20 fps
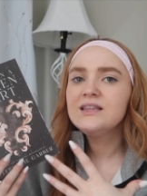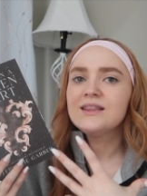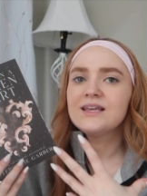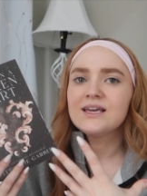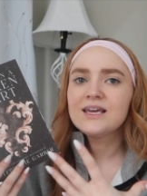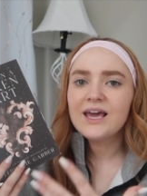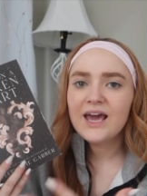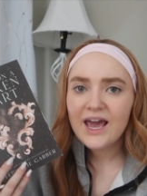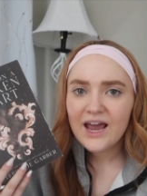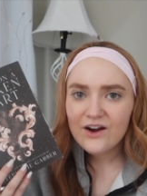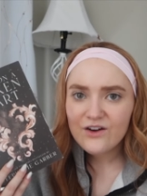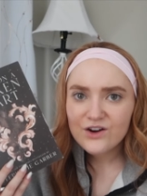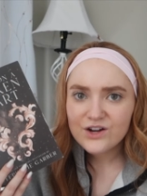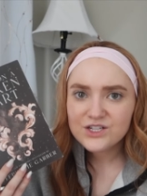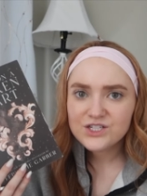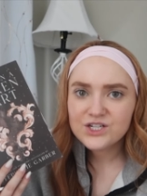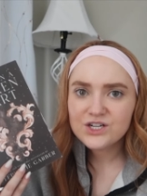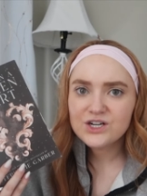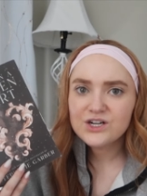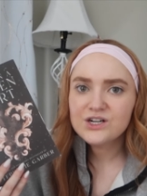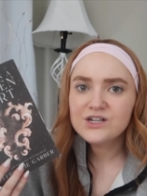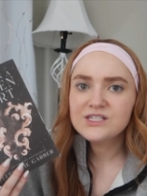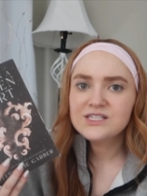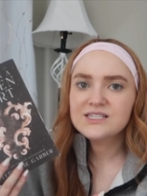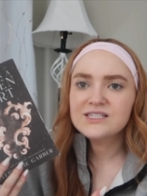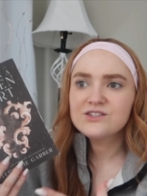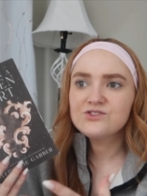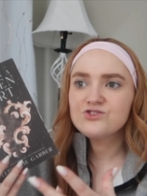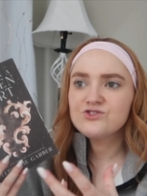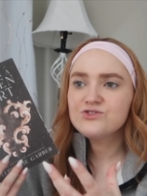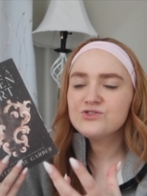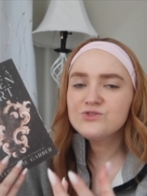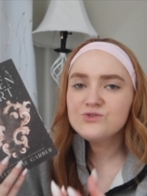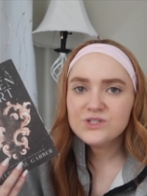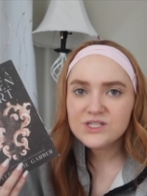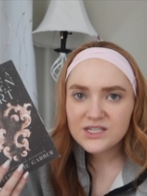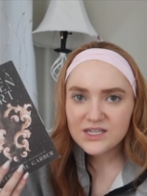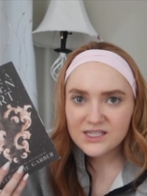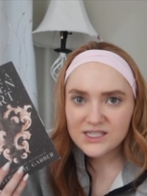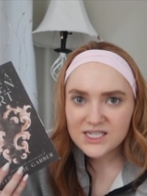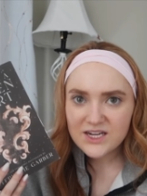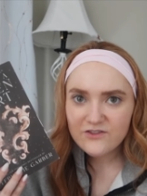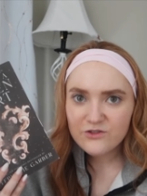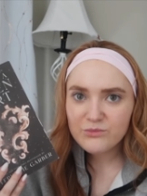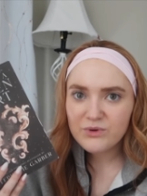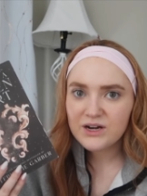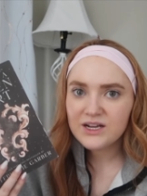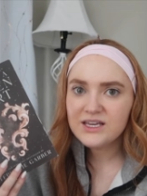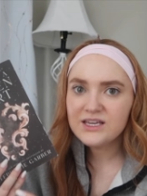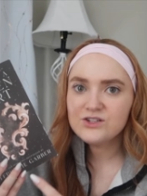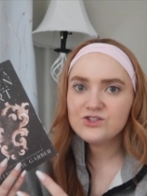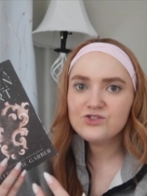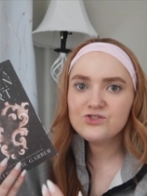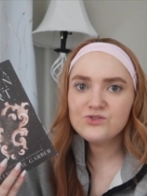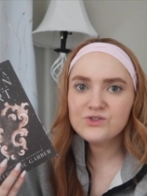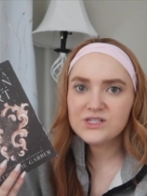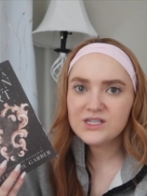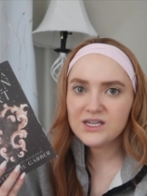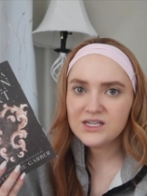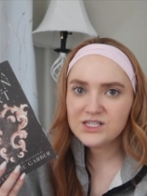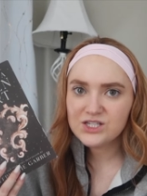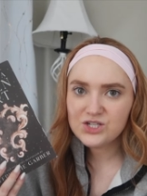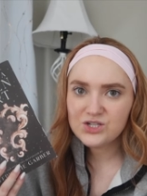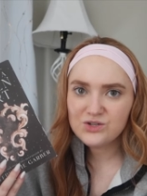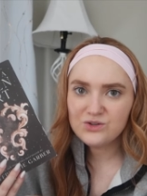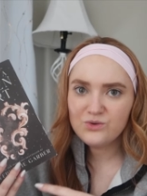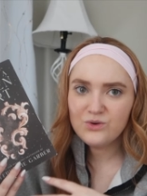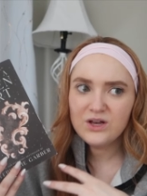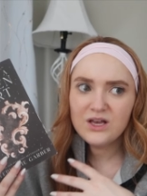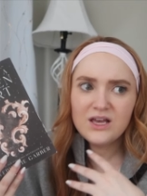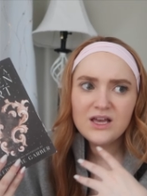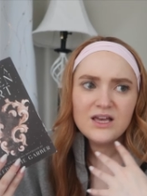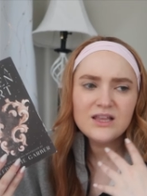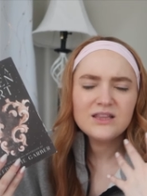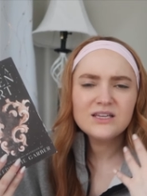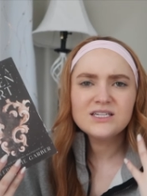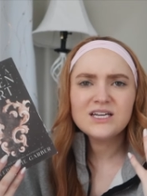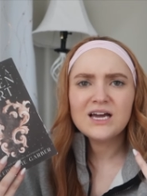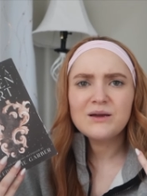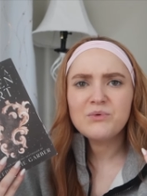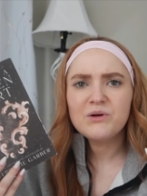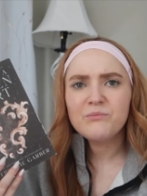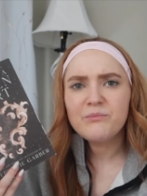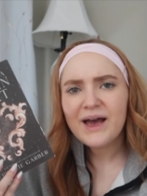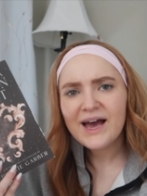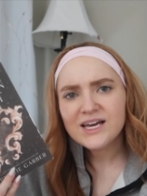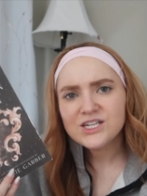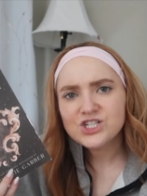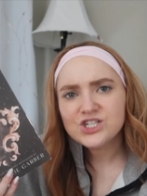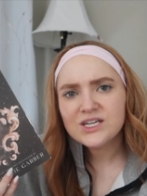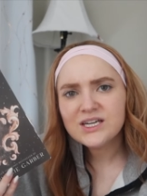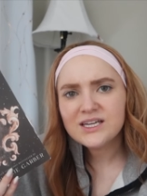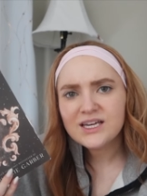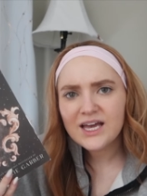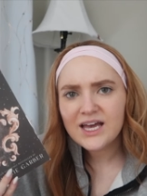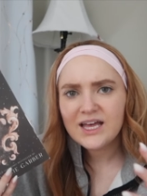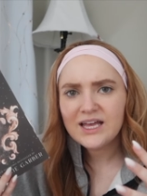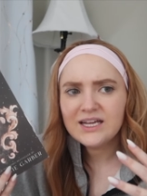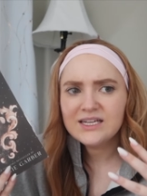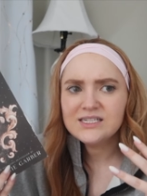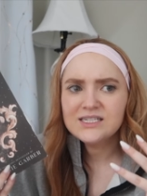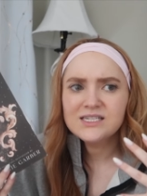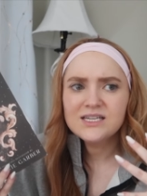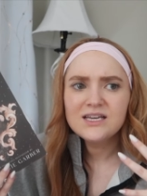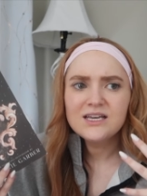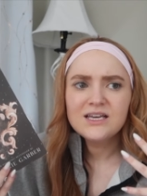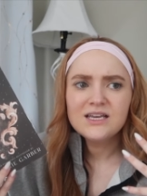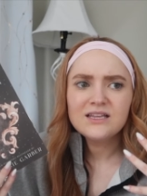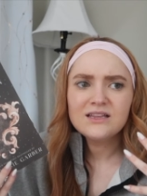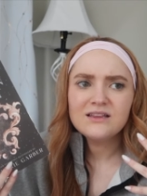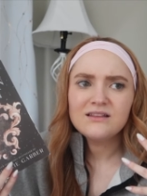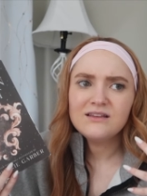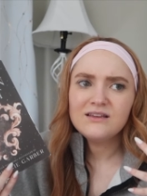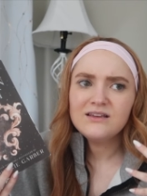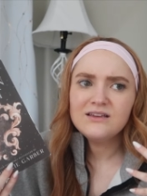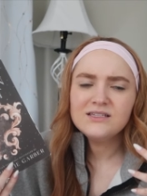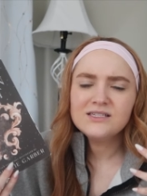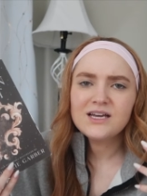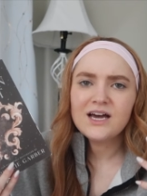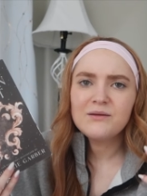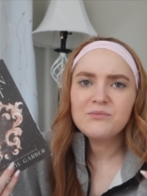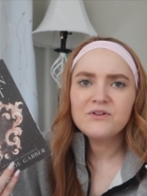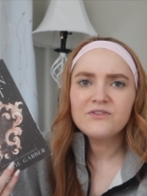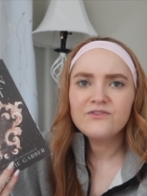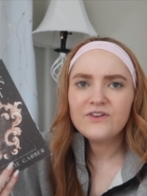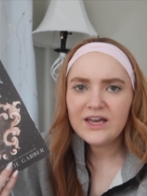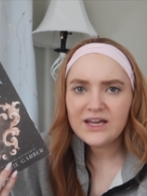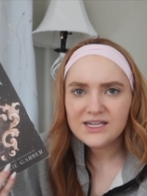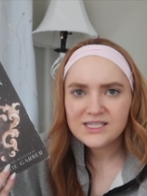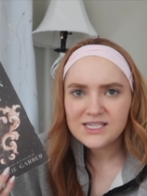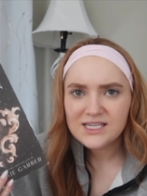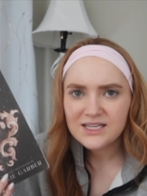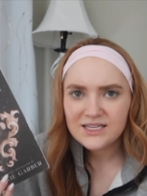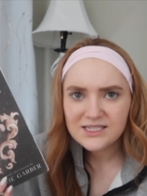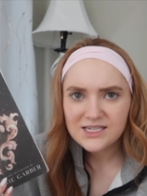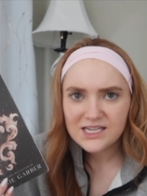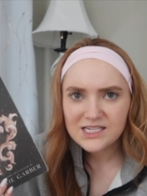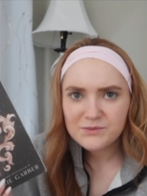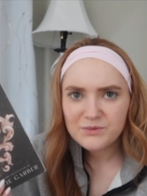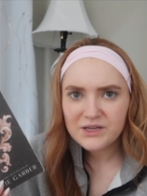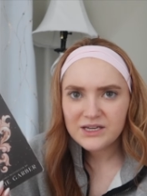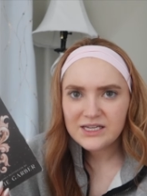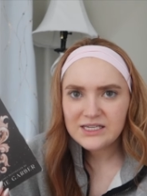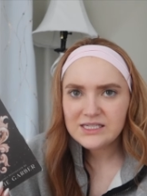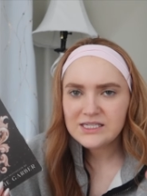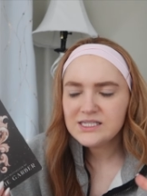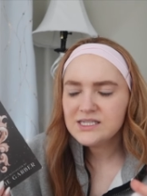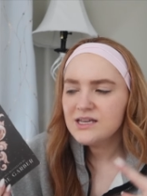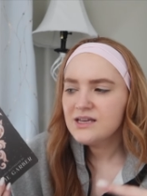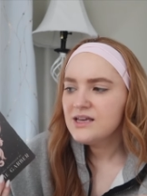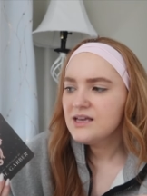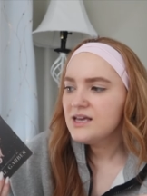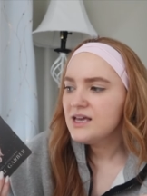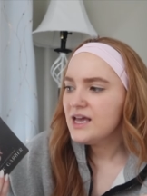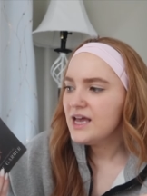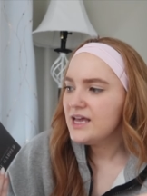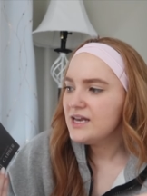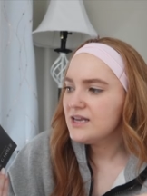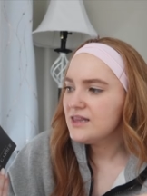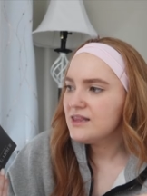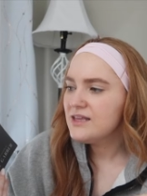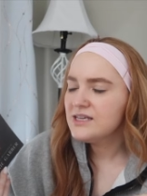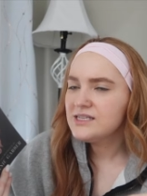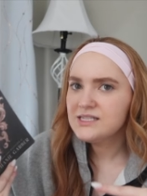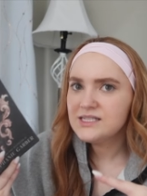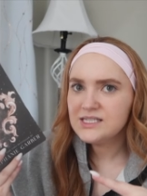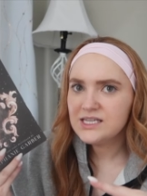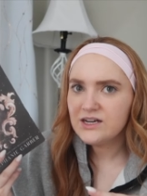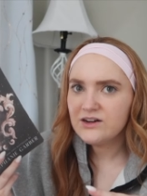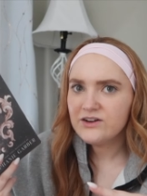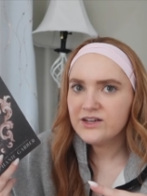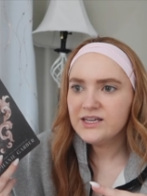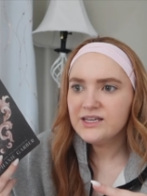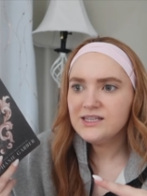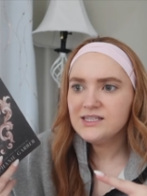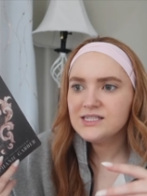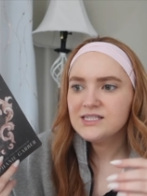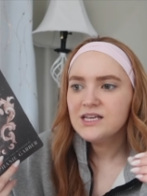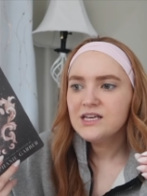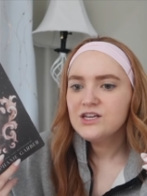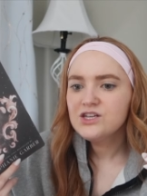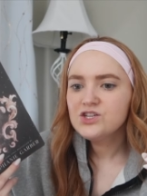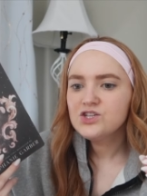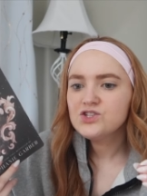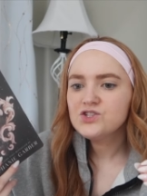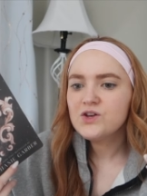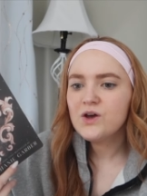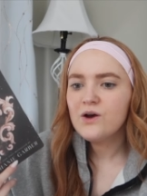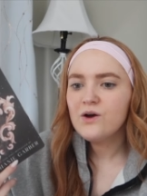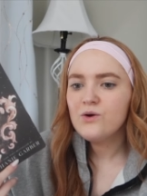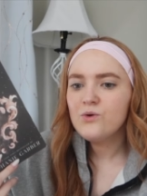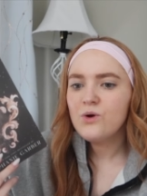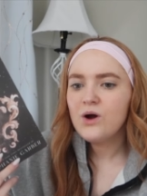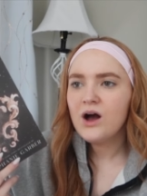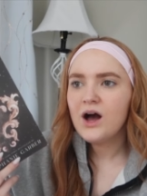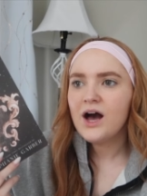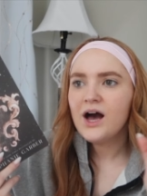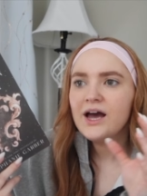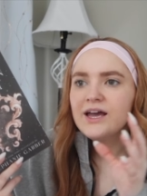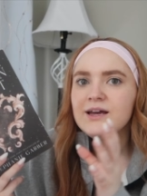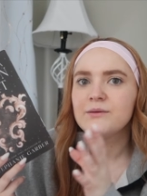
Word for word: the characters, it's introducing us to everybody, introducing us to the type of magic and the type of fantasy that takes place in this series. So I